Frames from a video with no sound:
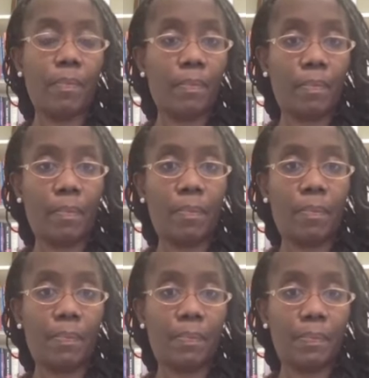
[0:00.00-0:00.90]

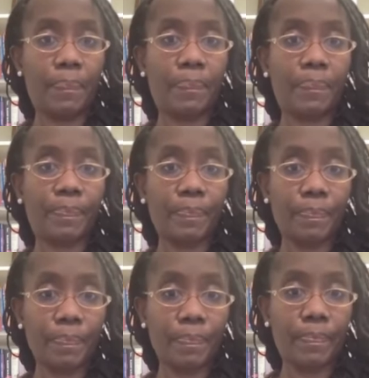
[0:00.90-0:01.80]

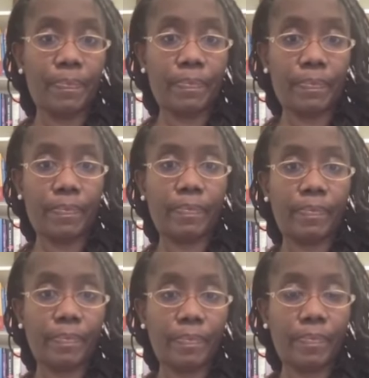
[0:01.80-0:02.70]

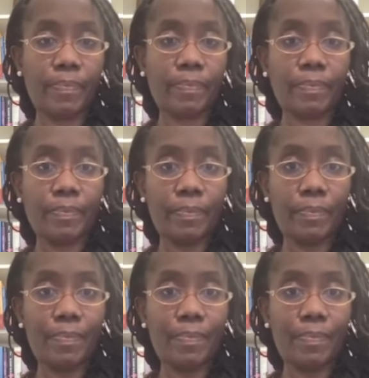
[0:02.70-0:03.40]
(not speaking)